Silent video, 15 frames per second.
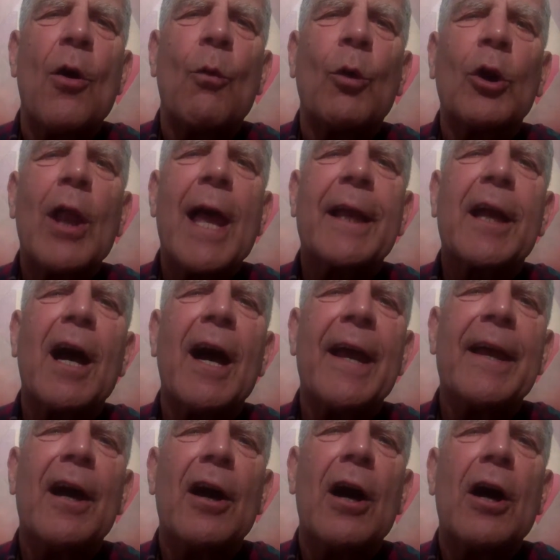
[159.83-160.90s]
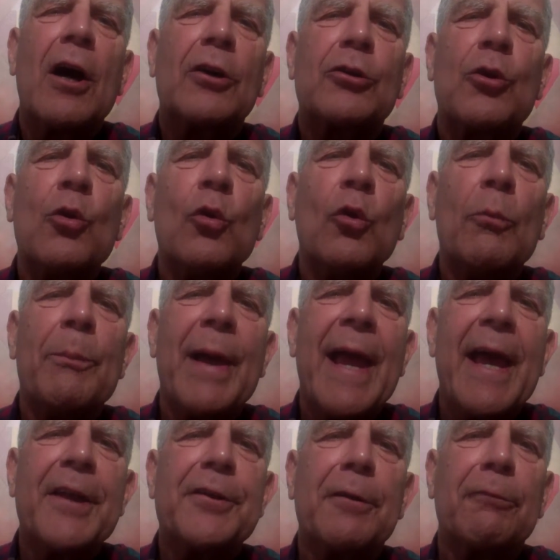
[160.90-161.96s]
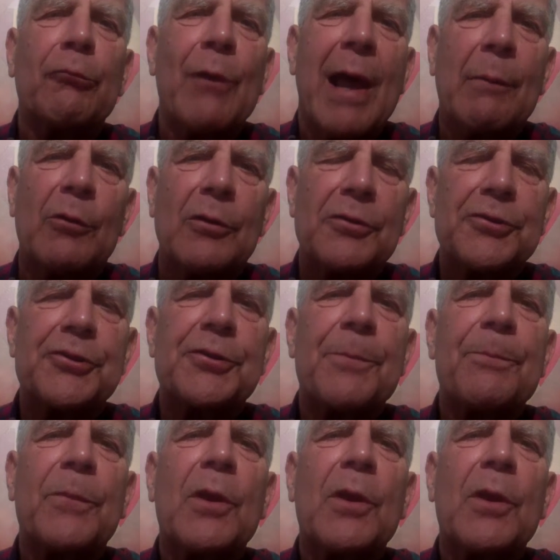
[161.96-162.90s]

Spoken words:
We're like a cool band of rebels